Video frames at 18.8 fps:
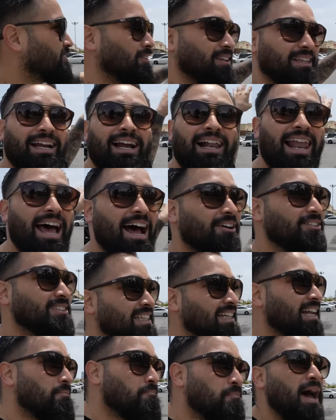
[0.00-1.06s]
with the clouds
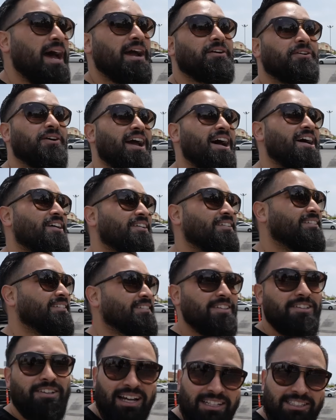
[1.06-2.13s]
in the background.
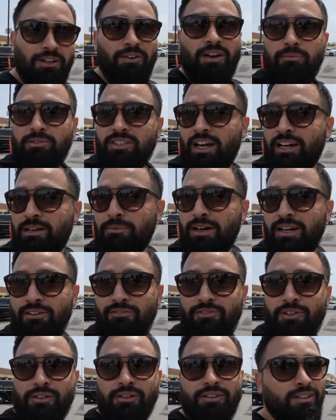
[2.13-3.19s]
You guys know what I'm talking about
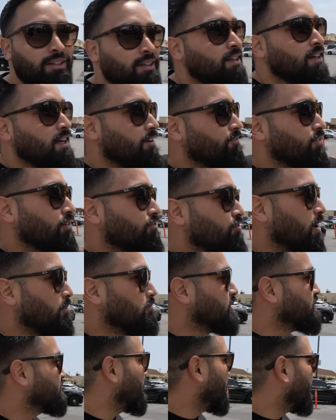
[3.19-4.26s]
if you're from
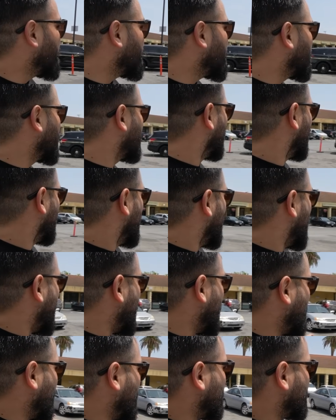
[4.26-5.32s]
this area.
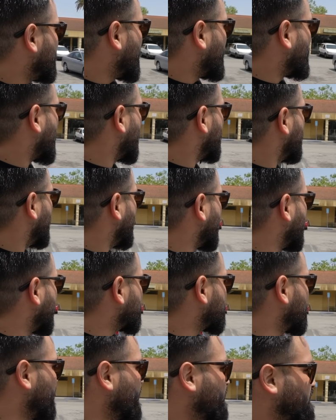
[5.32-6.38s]
And yeah, right now it
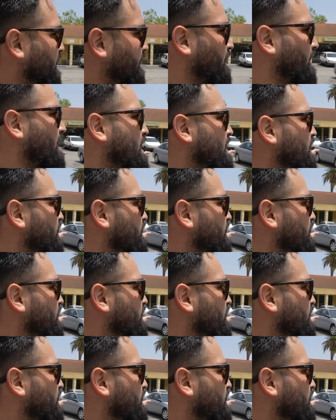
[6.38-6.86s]
actually looks like a lot